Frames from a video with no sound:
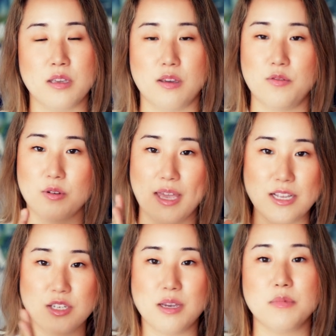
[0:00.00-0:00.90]
If you
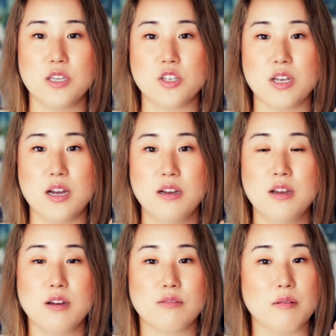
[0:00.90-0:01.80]
catch amnesia,
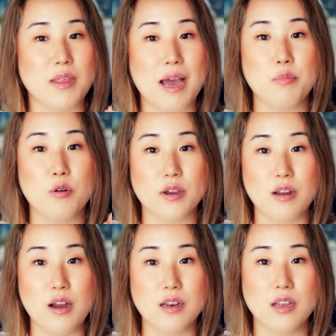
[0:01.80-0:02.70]
from that point
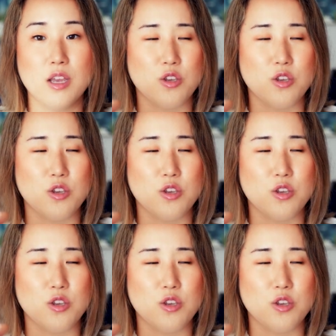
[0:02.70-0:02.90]
on,